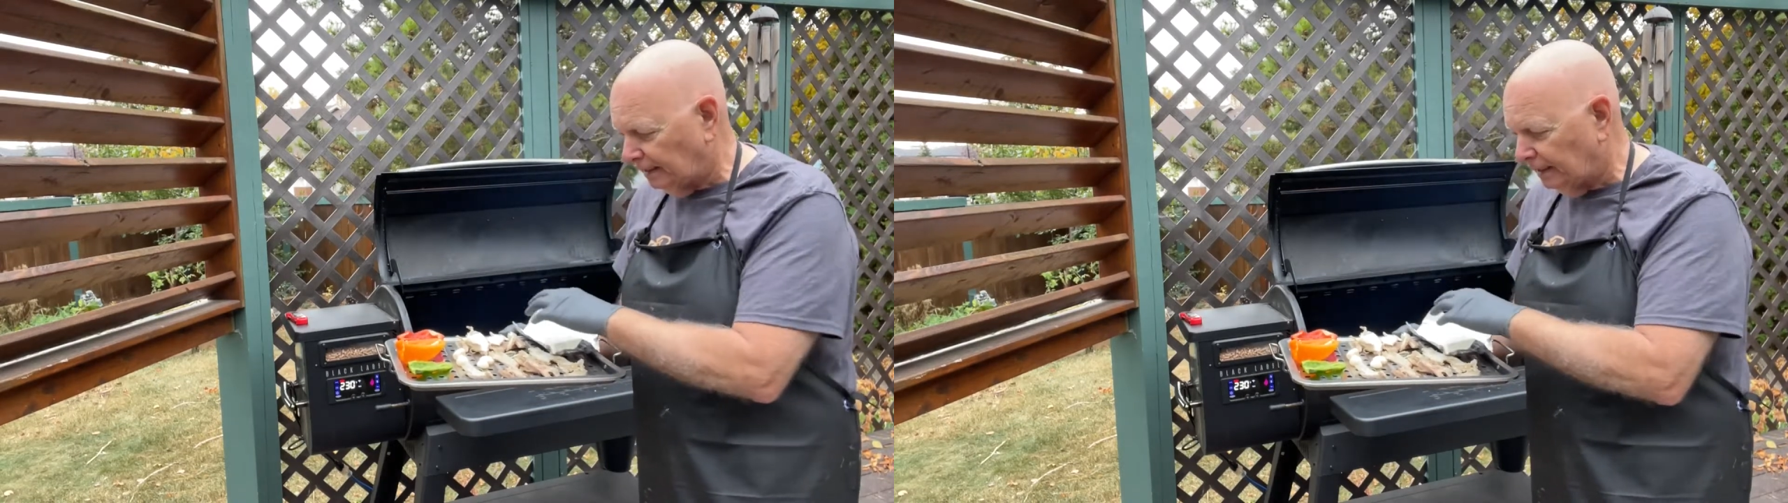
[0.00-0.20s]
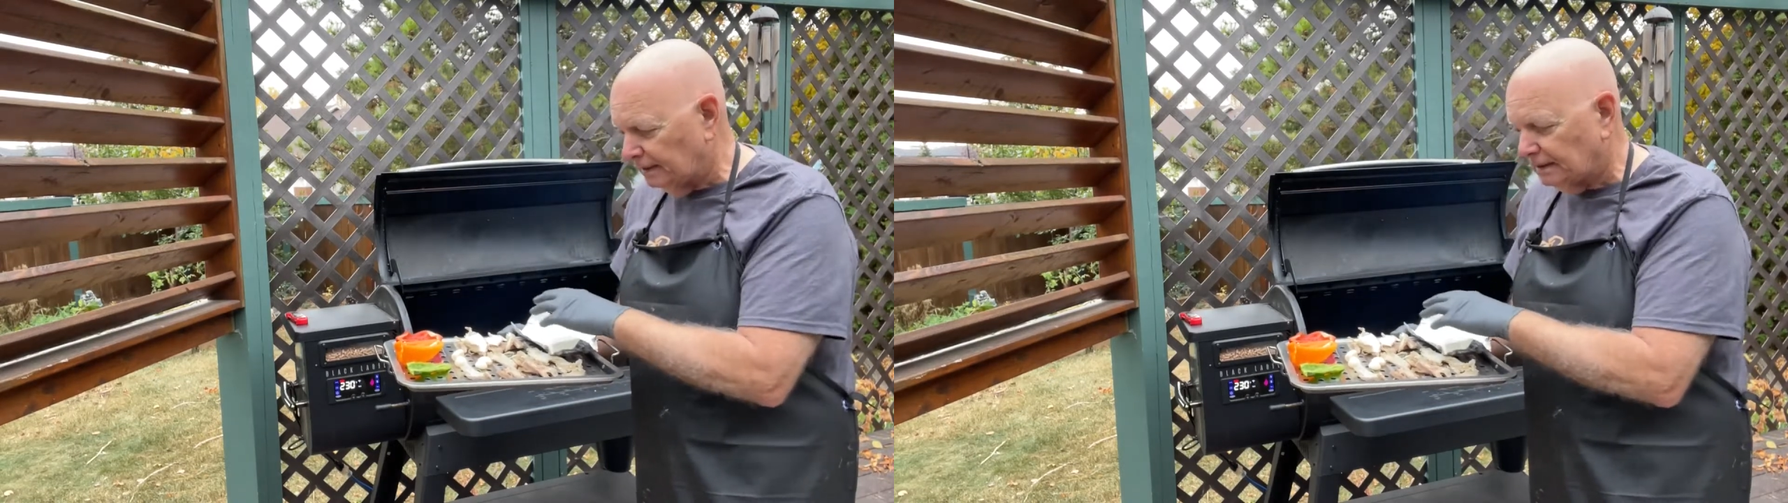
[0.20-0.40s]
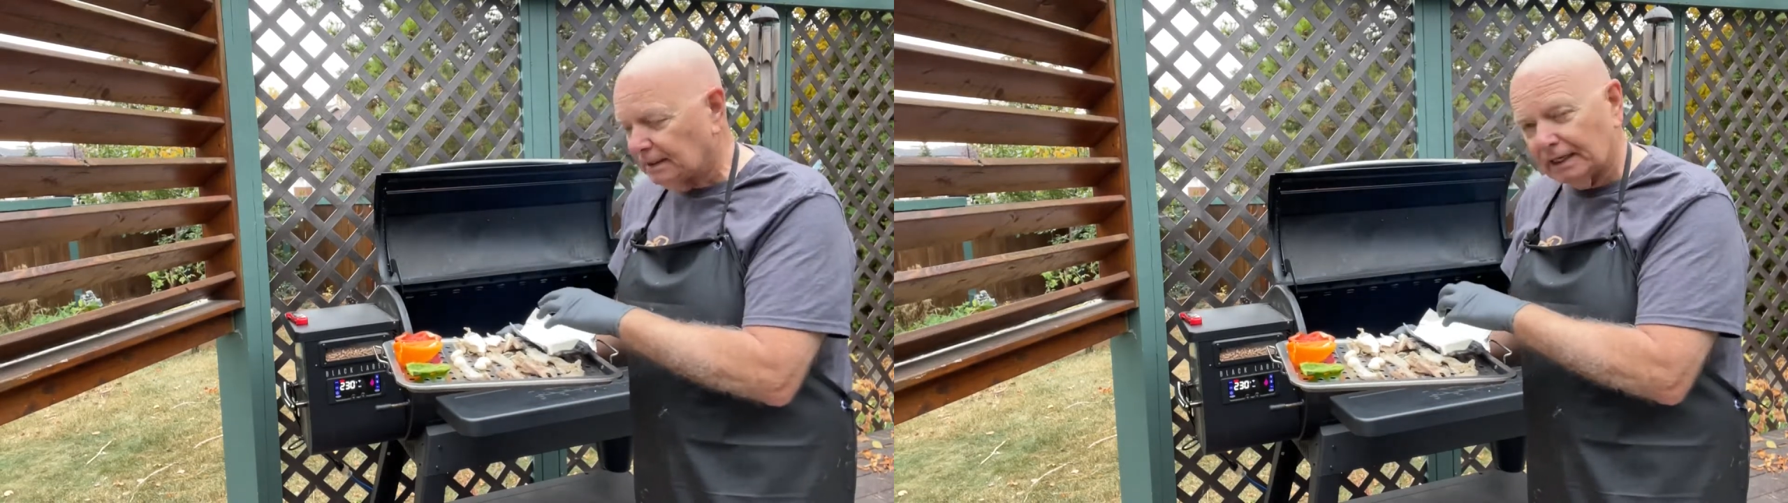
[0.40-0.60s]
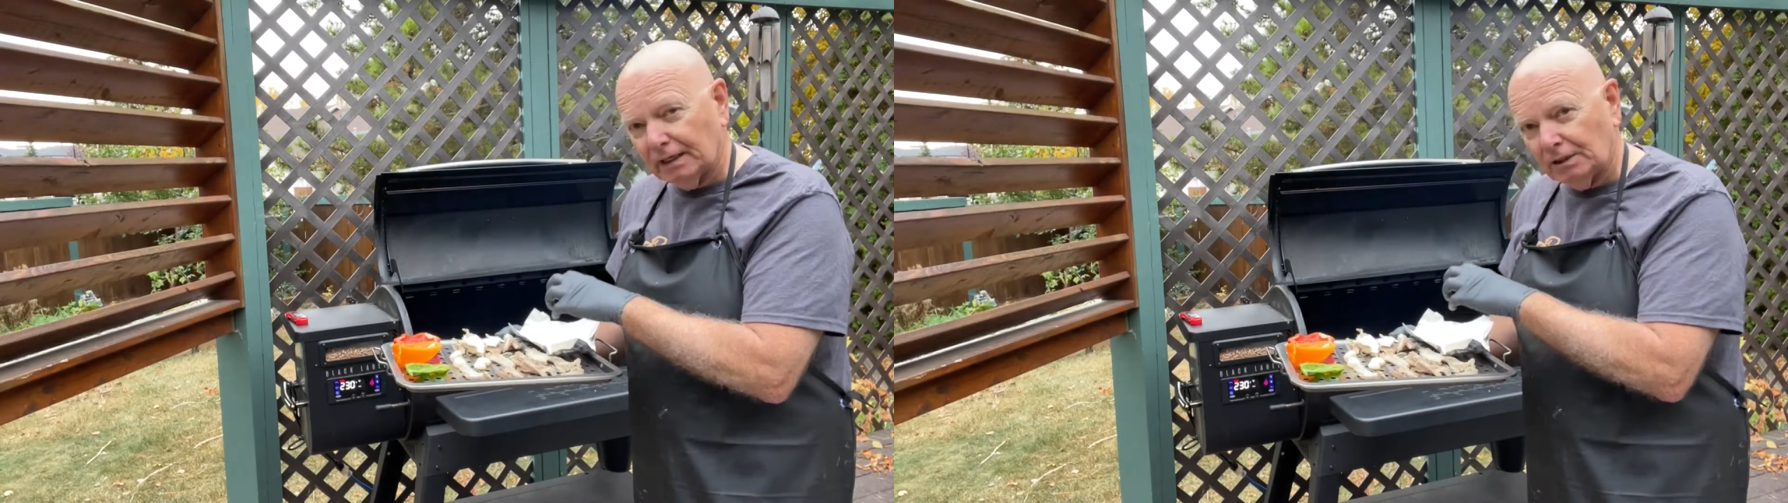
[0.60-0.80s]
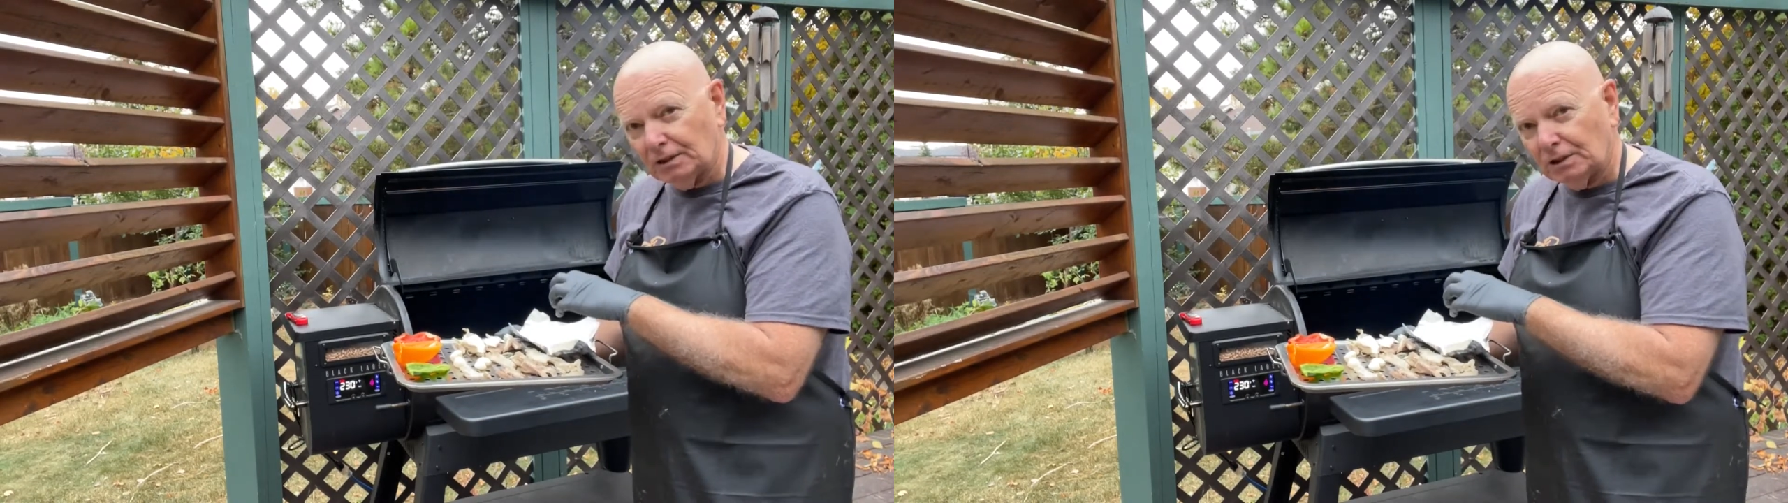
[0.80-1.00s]
this, I'm
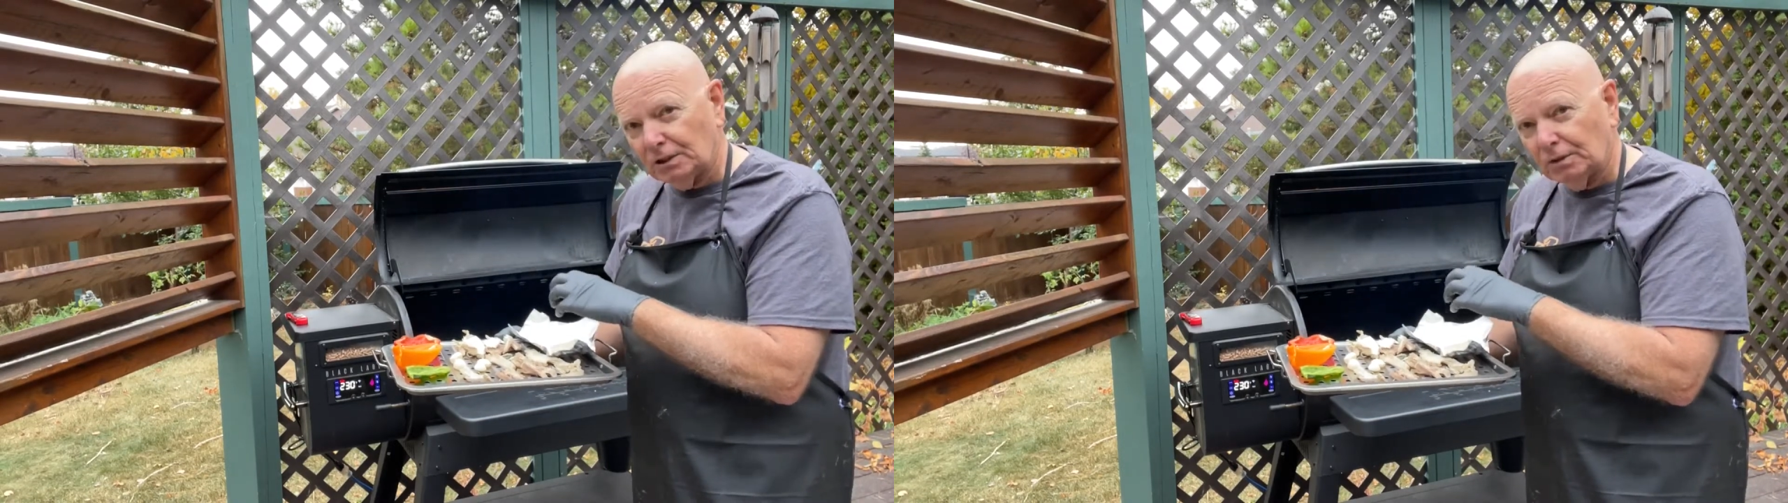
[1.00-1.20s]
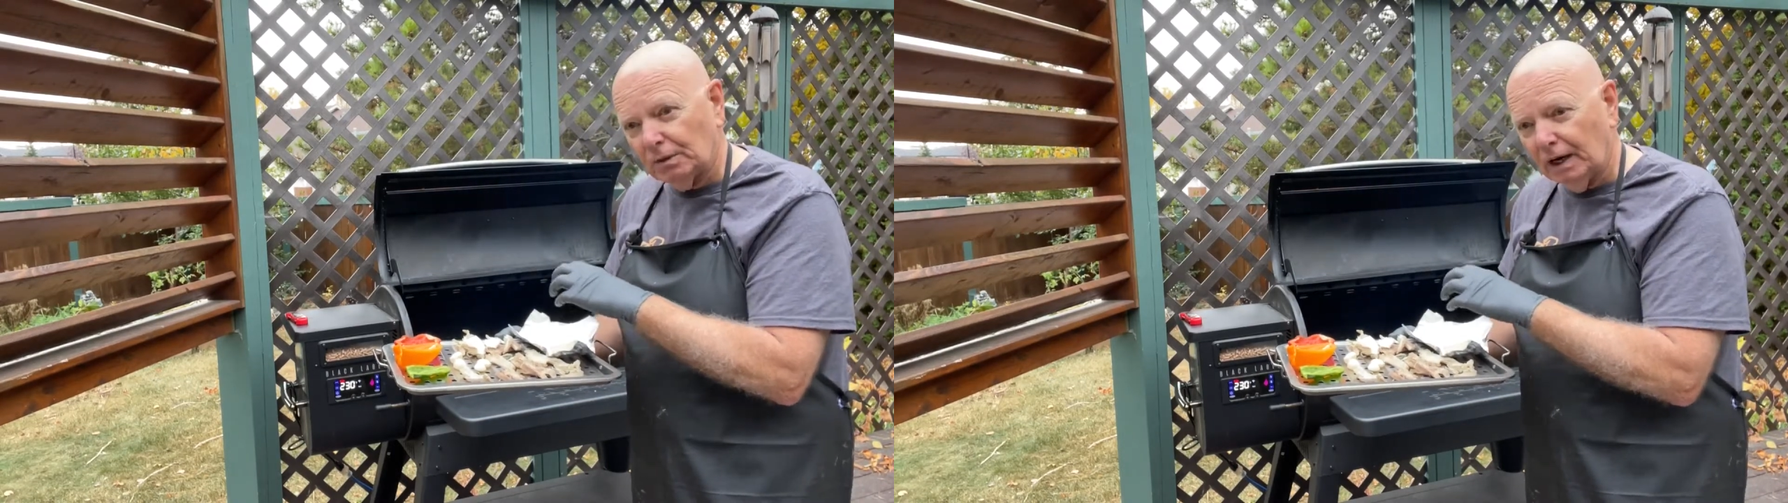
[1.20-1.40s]
going to,